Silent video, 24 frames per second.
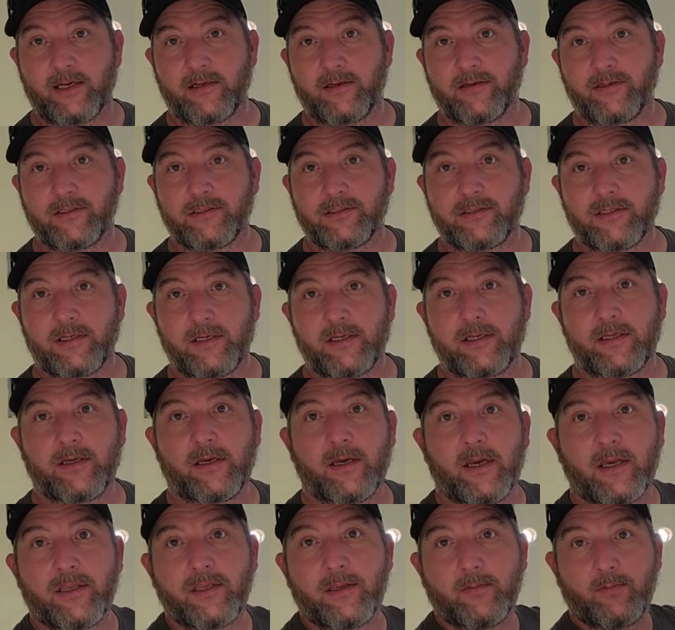of this thing,
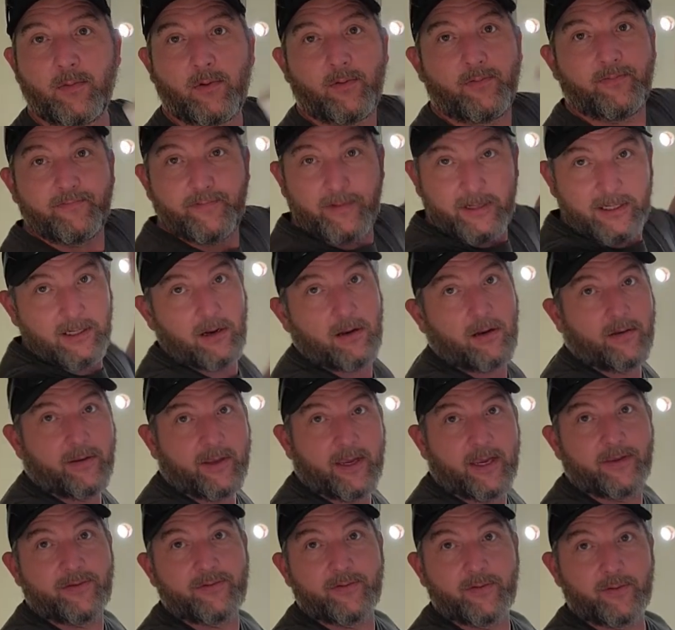and then we'll feed all
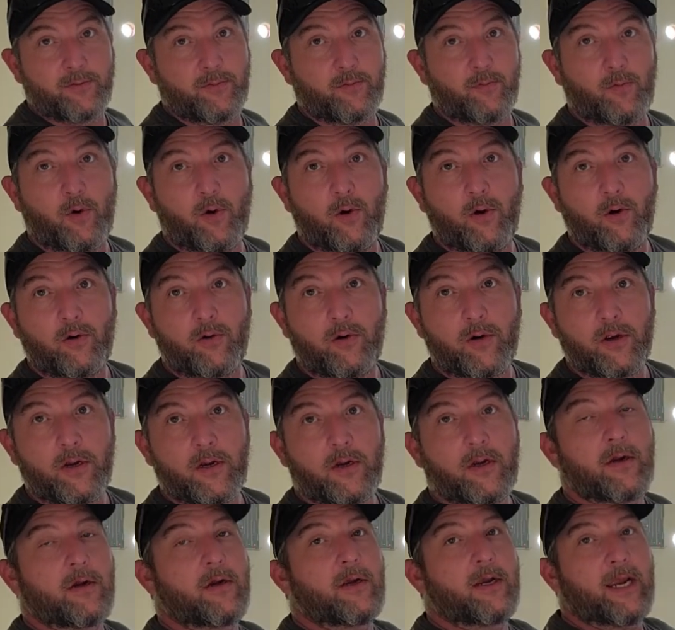that through the wall,
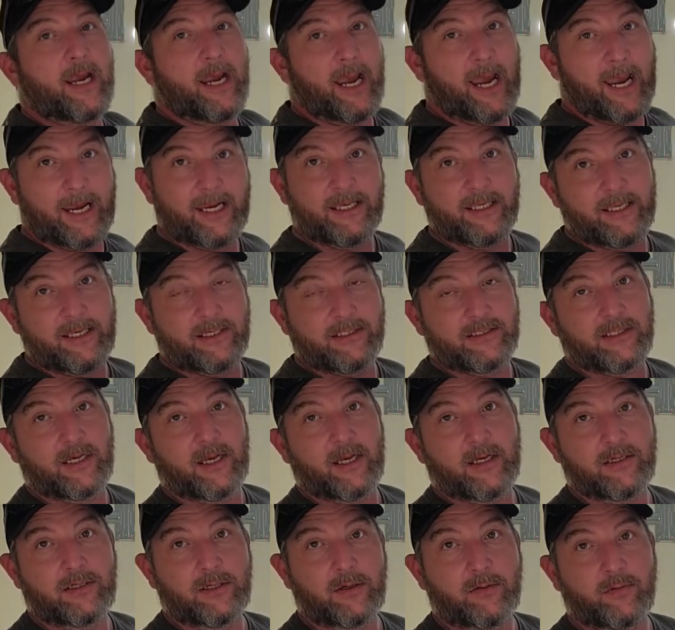hang the
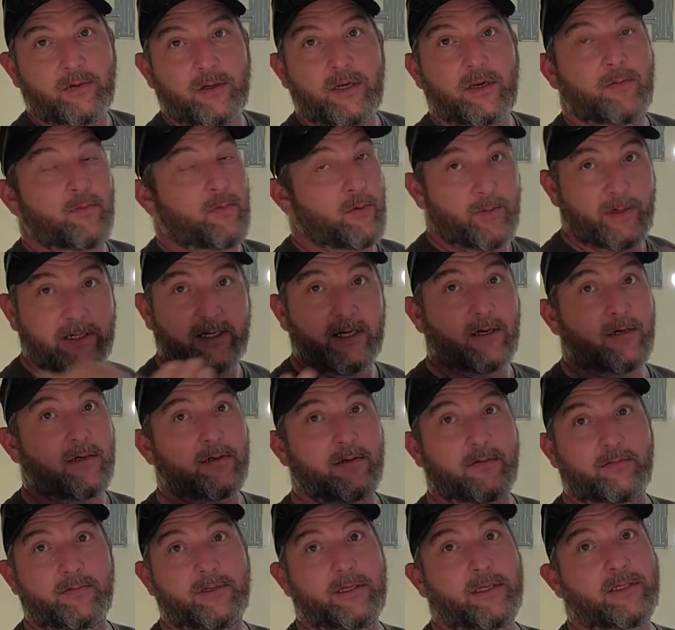inside unit, and we'll be done
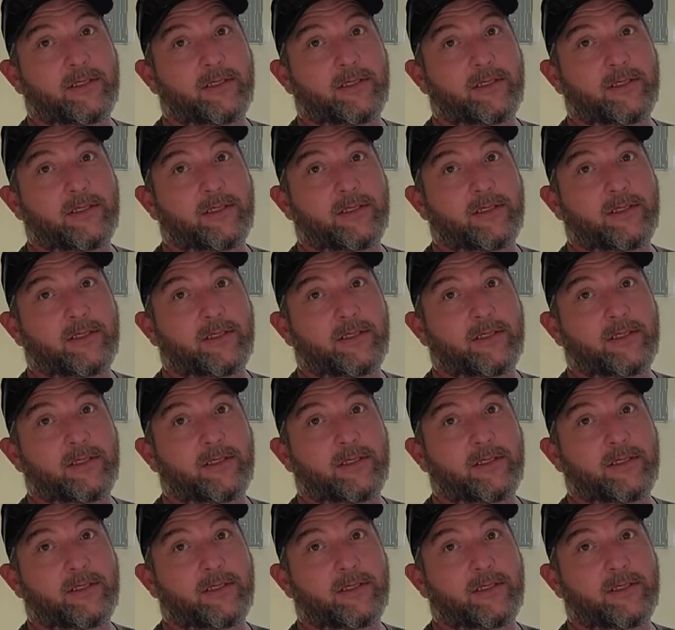on the